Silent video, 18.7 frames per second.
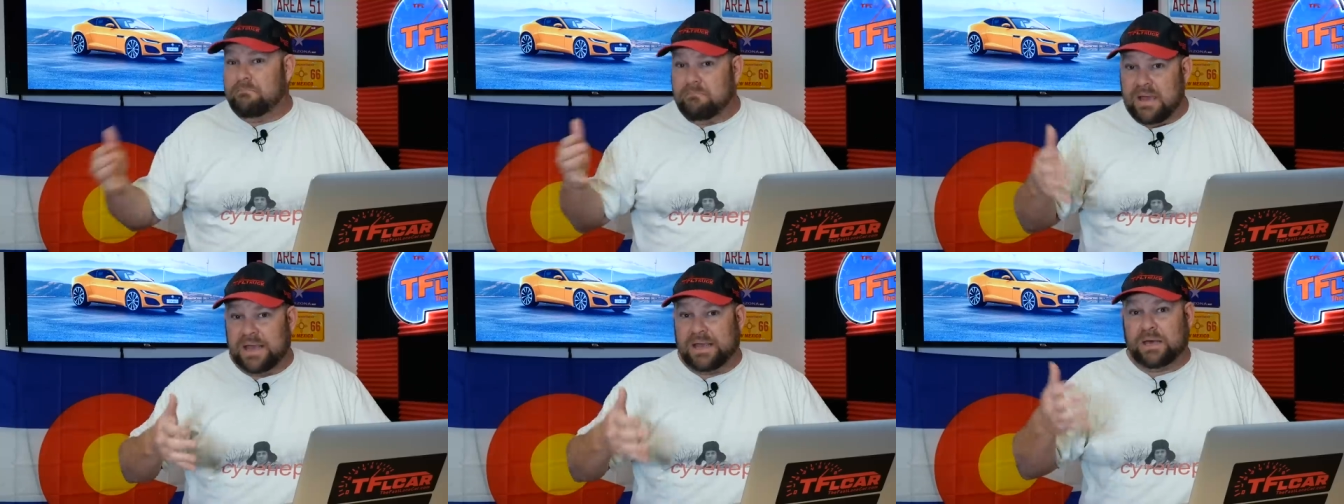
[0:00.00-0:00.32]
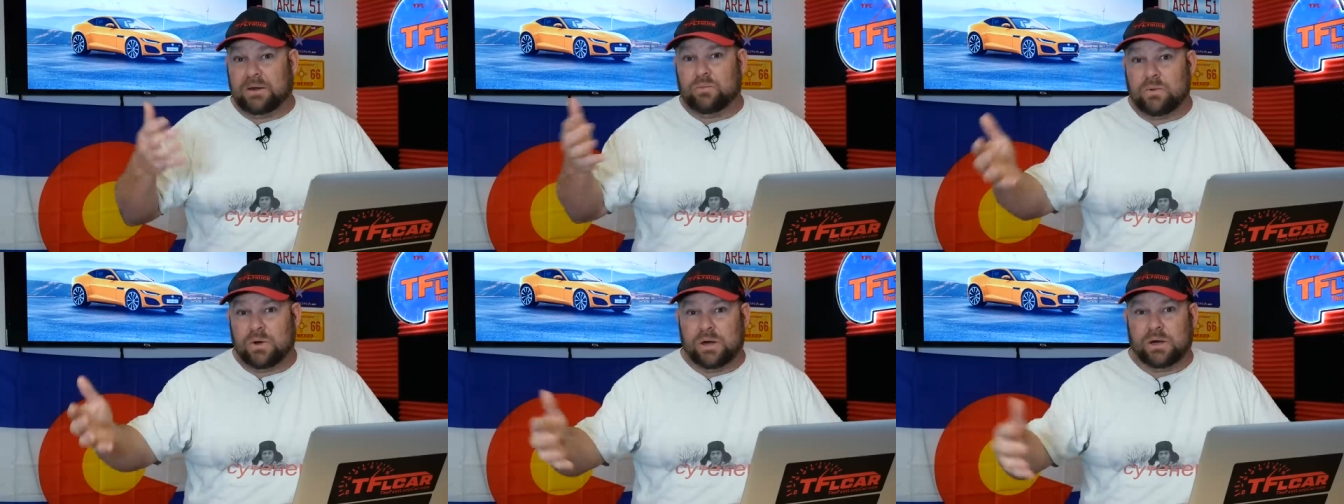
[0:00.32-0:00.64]
Make
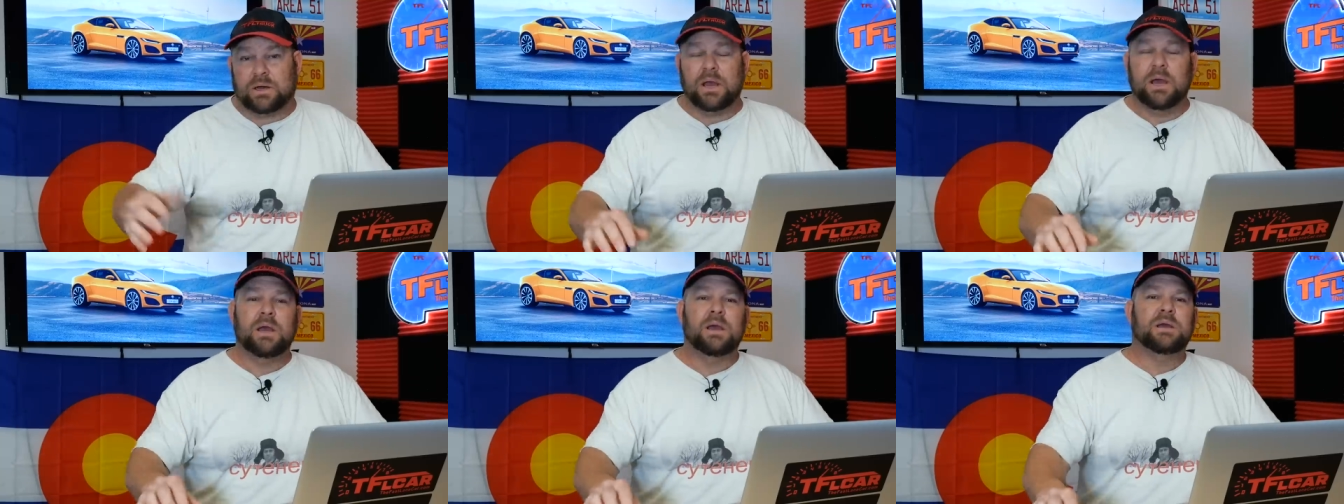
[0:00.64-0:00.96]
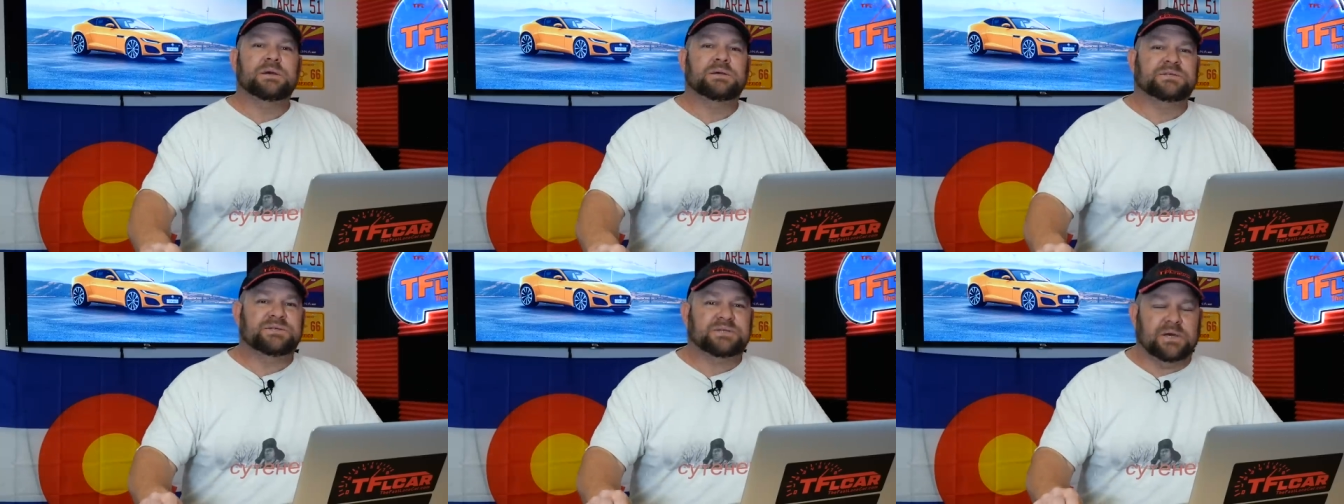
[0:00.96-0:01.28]
it work.
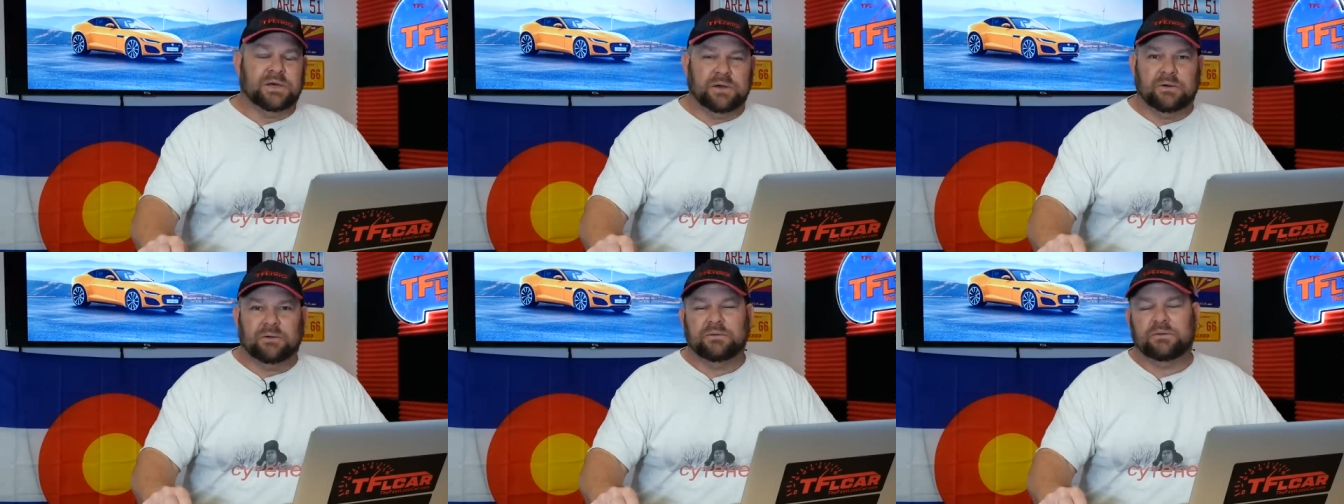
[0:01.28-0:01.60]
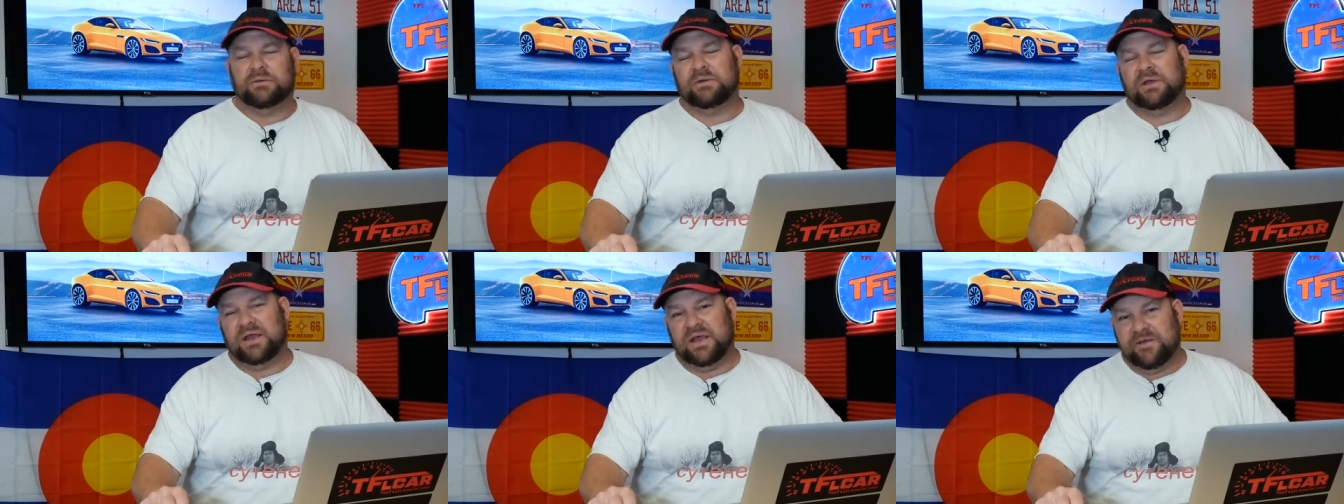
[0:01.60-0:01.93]

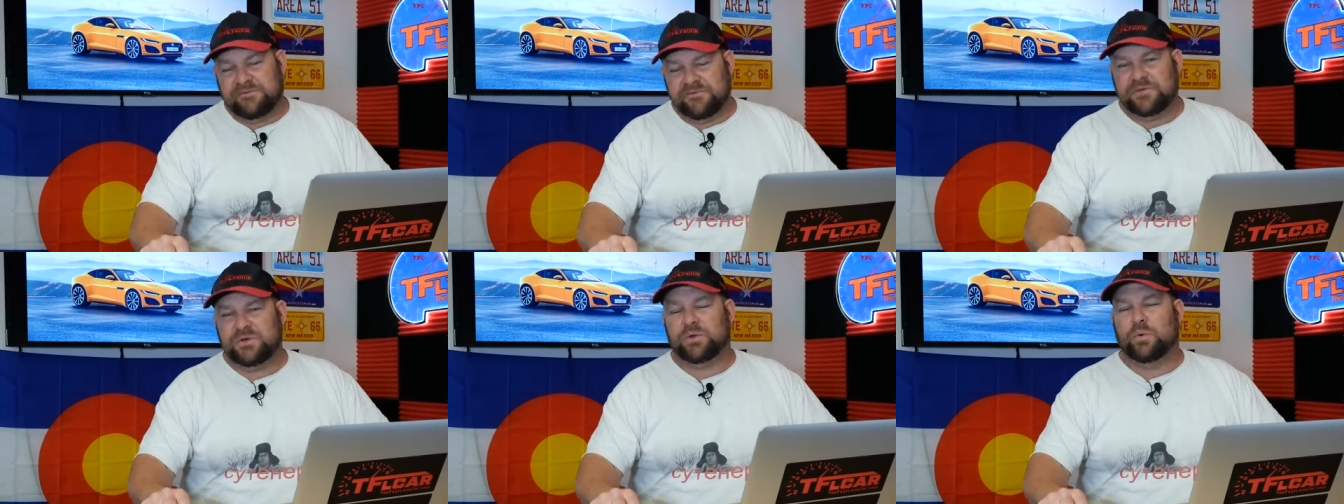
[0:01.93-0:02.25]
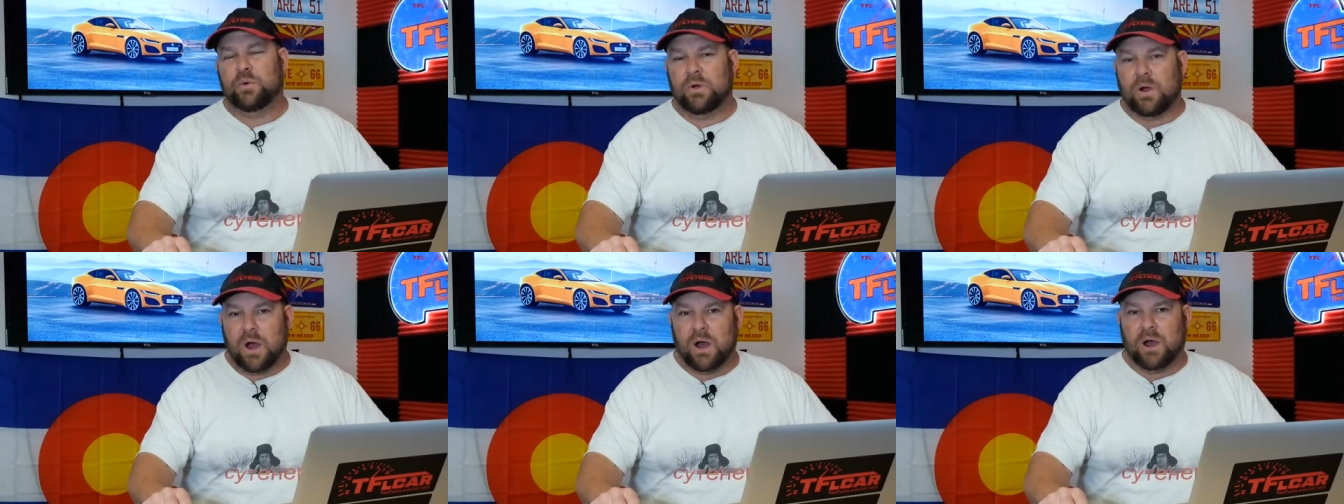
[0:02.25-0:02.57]
So if
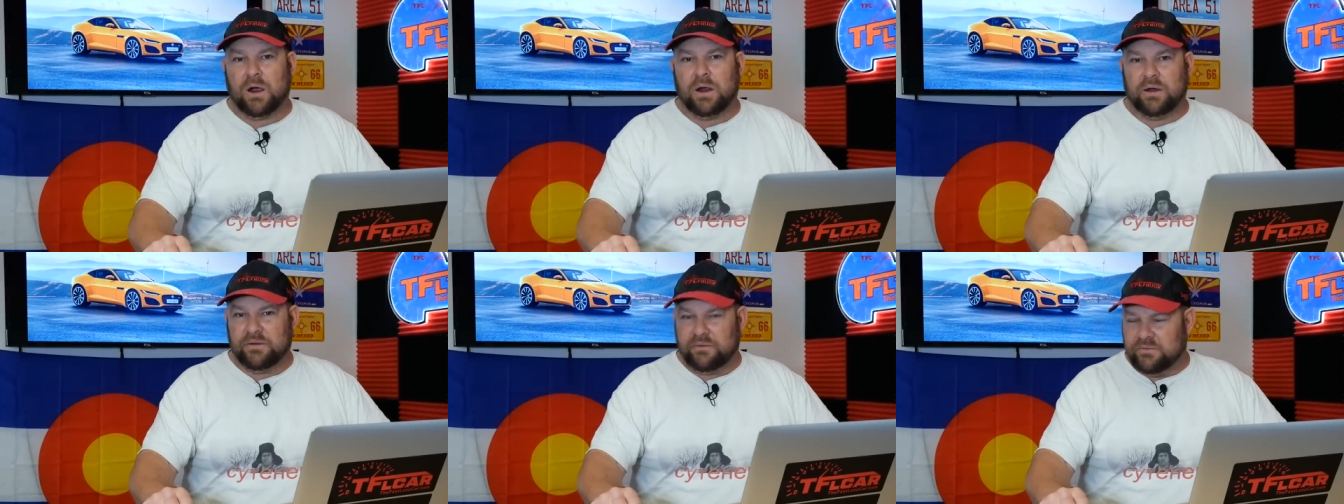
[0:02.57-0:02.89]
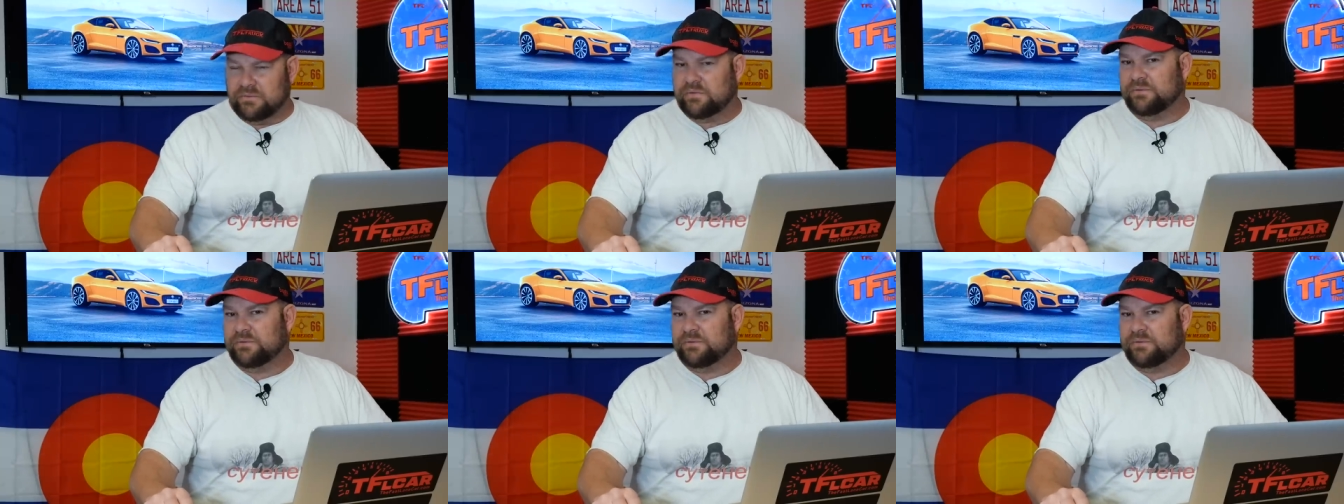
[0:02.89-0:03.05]
you are,